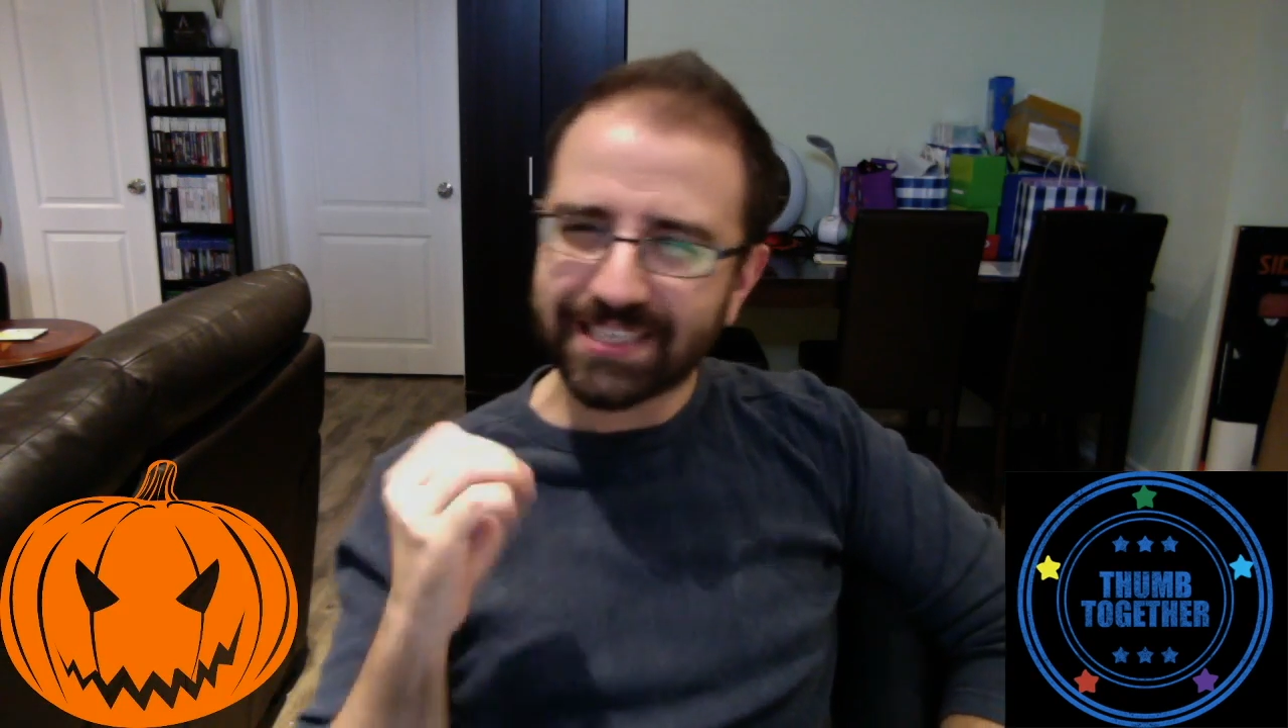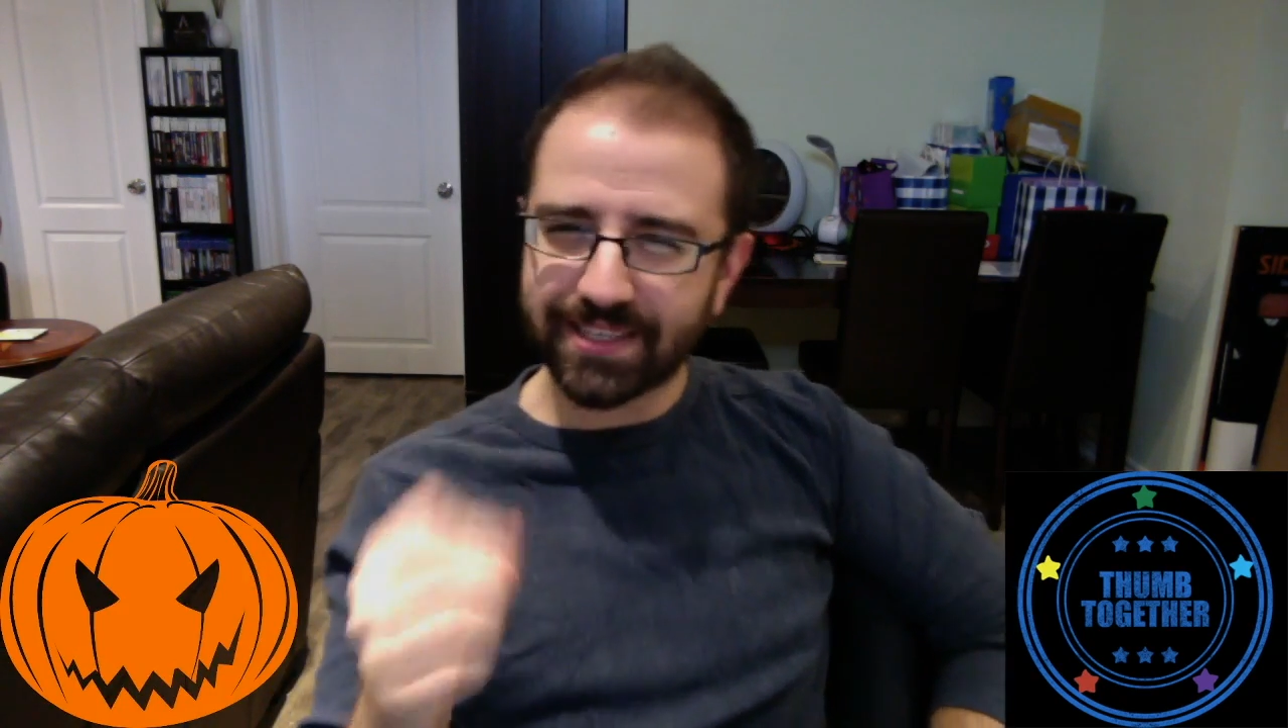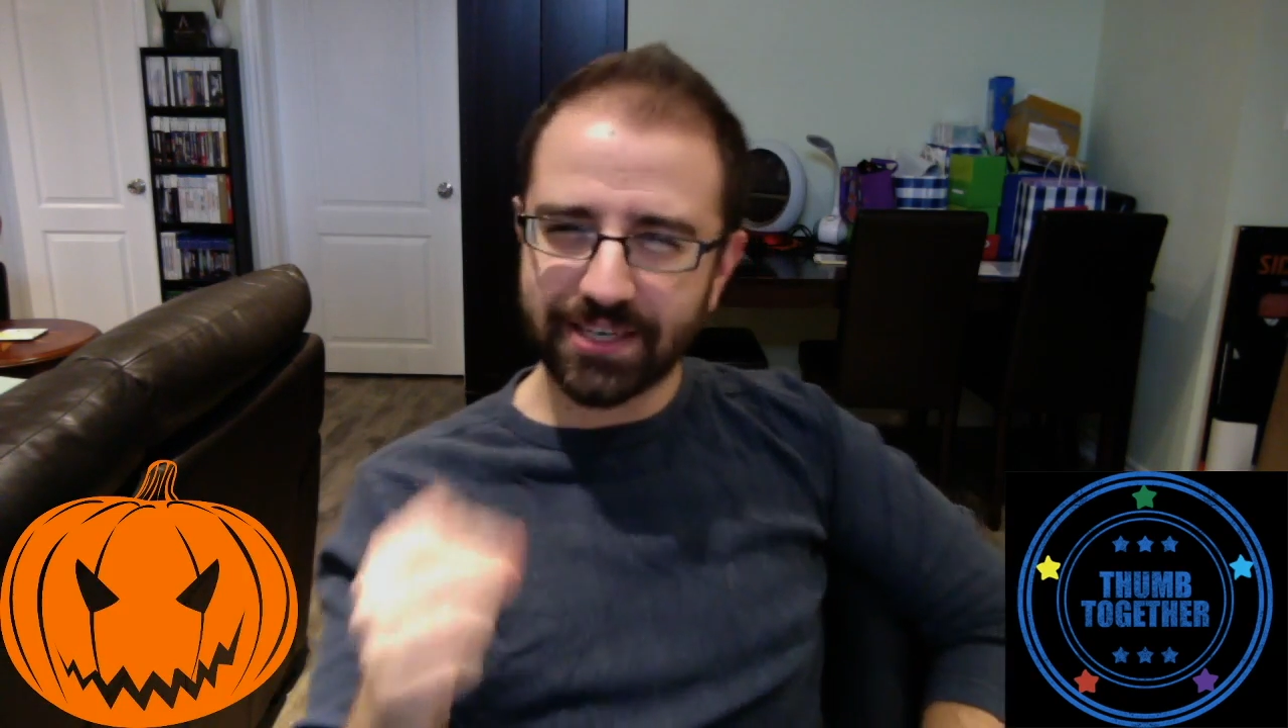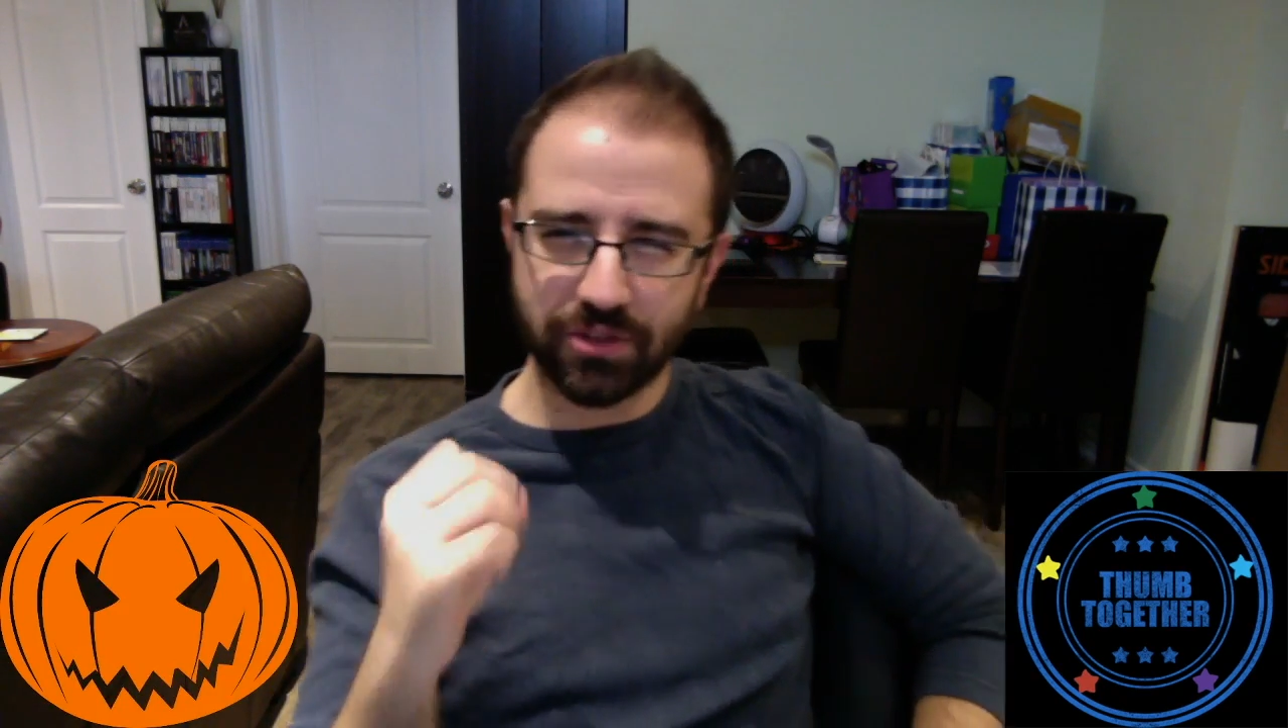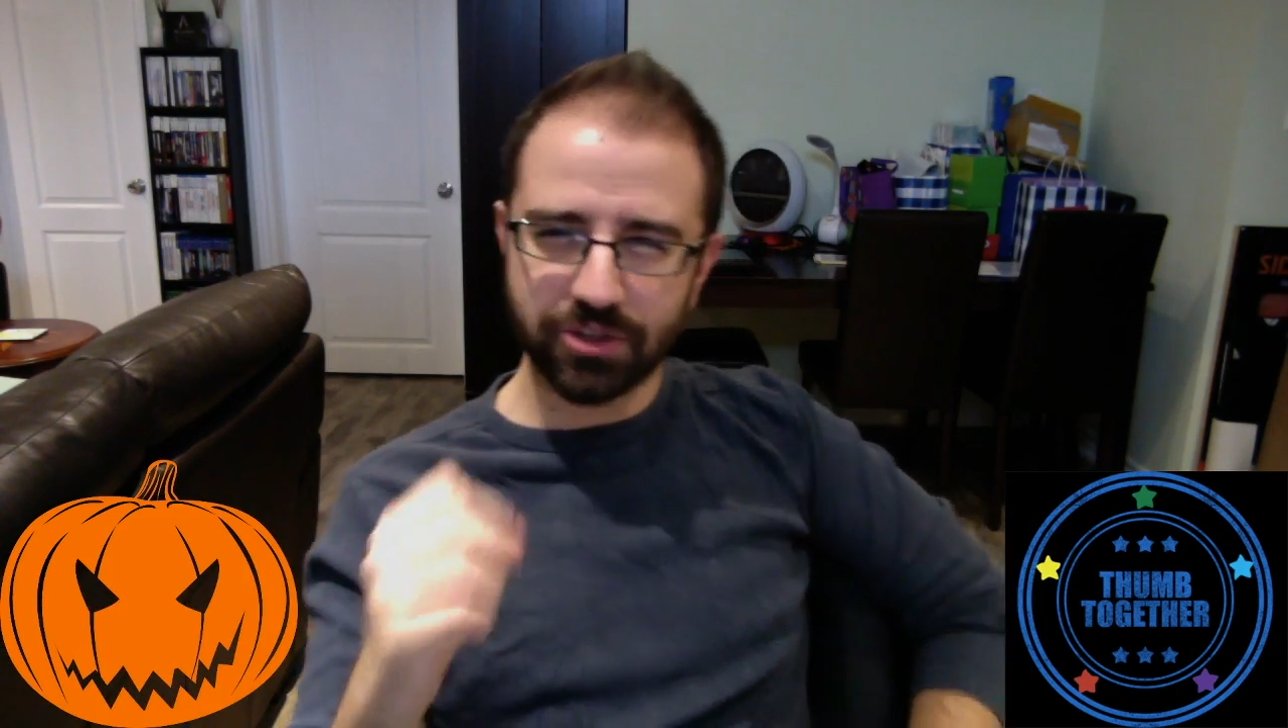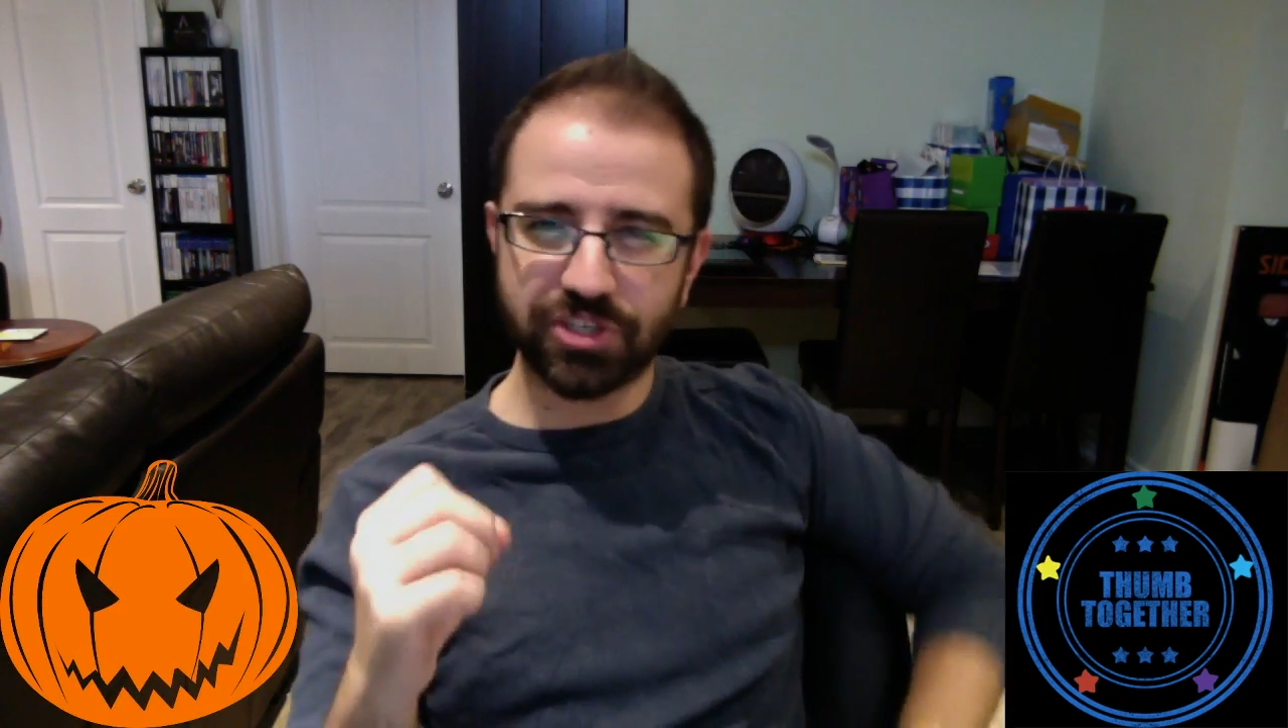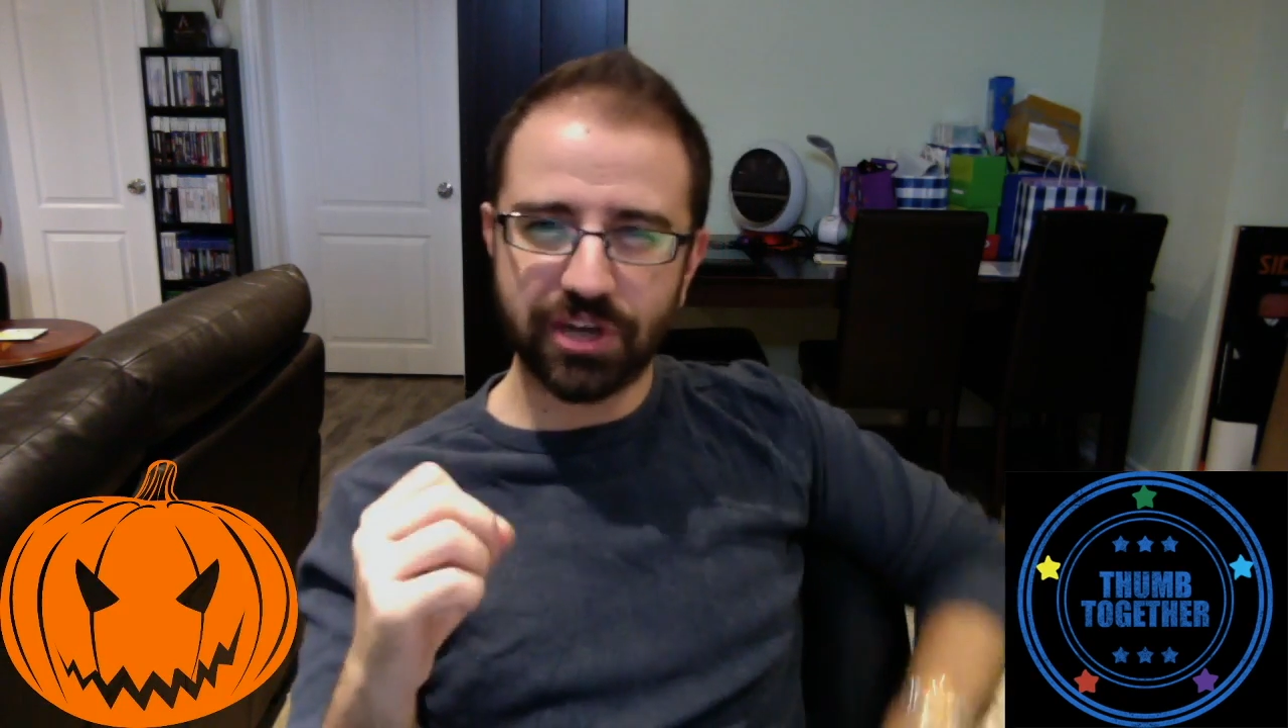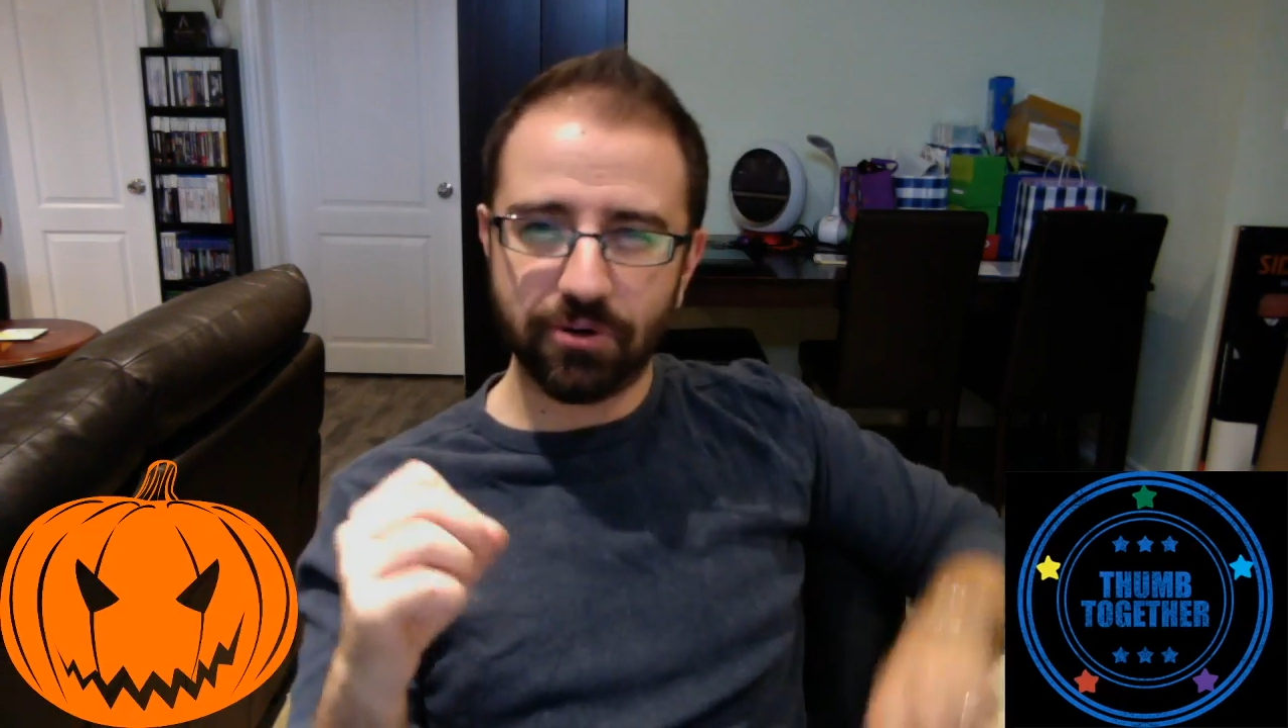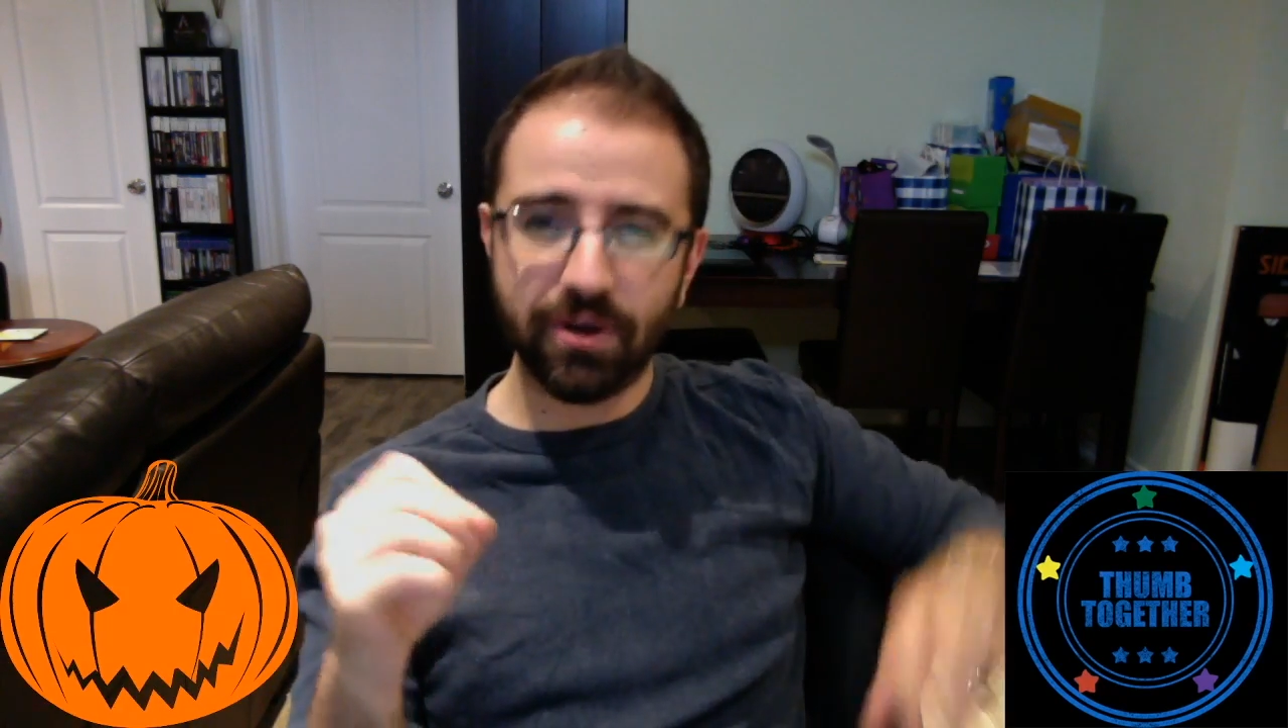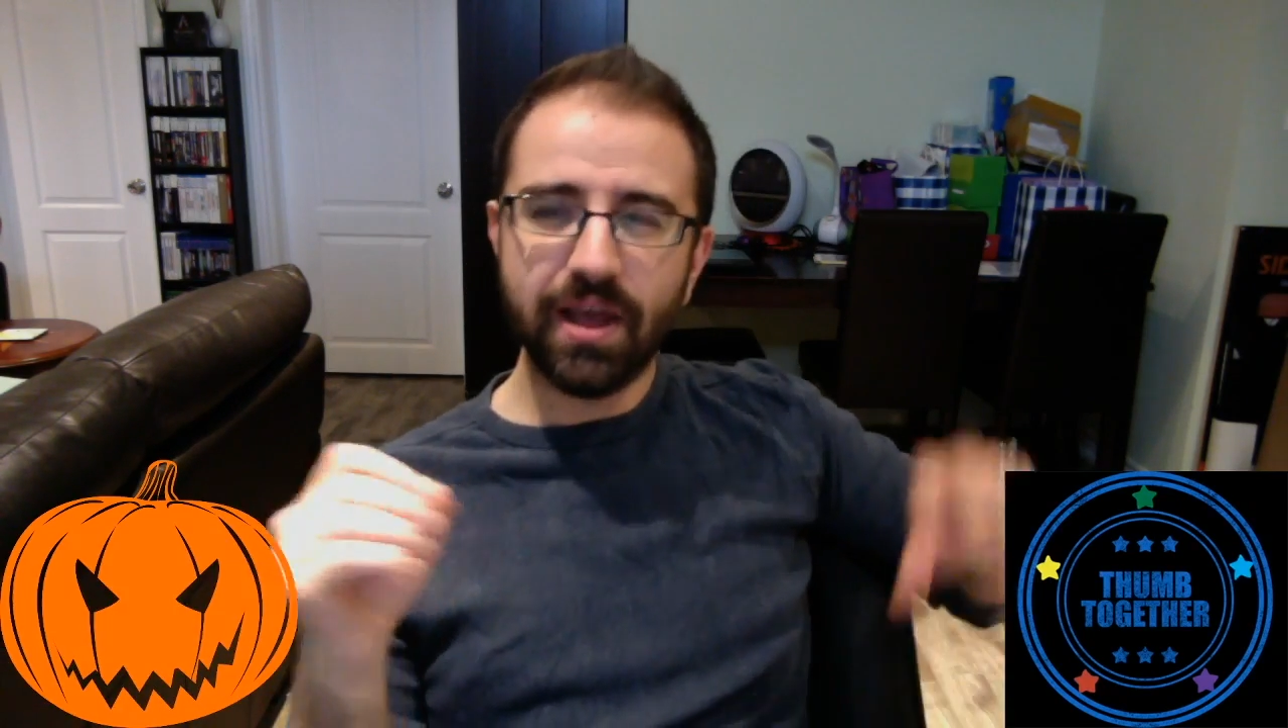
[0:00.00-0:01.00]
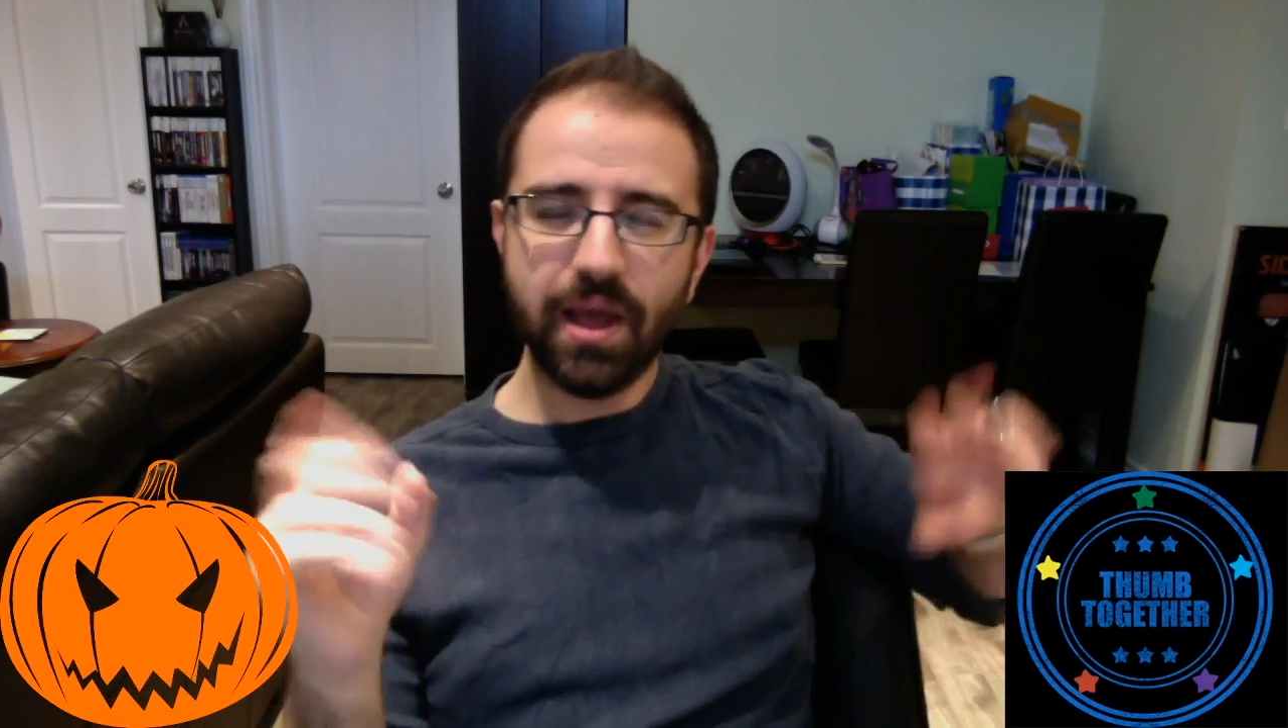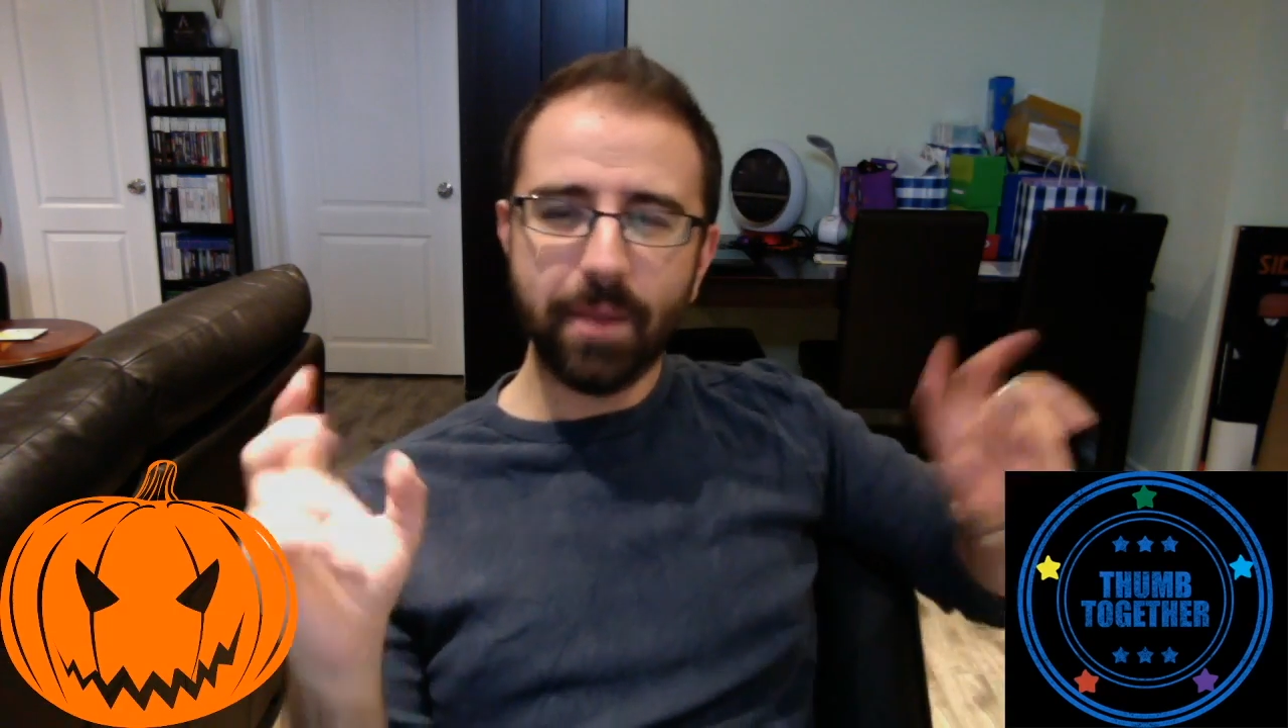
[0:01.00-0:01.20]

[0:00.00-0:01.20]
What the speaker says: steal the show,